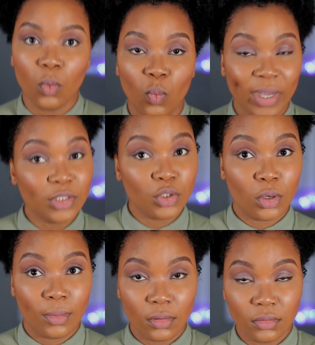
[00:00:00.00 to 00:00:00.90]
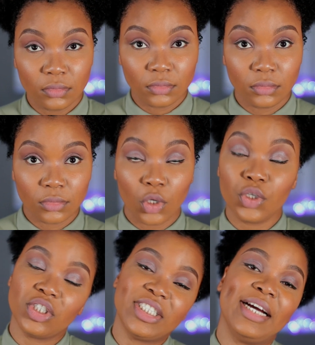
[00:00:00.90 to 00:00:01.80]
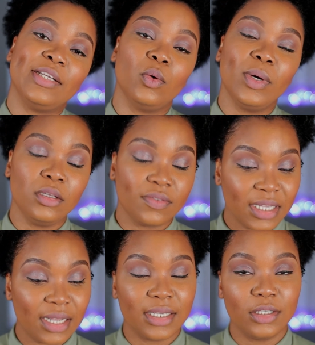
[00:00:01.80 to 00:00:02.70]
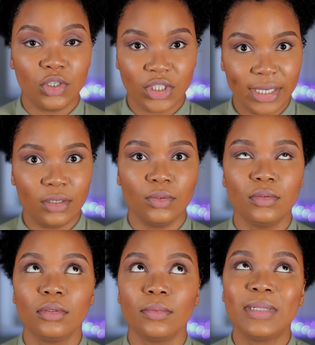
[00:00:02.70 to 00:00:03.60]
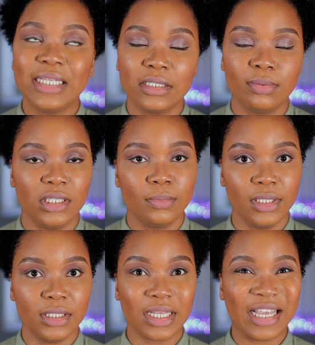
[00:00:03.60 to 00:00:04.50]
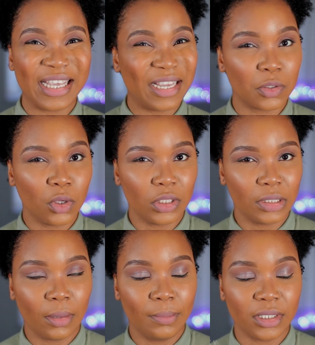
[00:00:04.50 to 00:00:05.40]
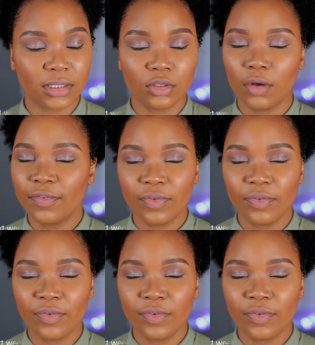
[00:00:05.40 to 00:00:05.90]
When you're on your channel, when you've started your channel, please, please, please ignore the numbers. Don't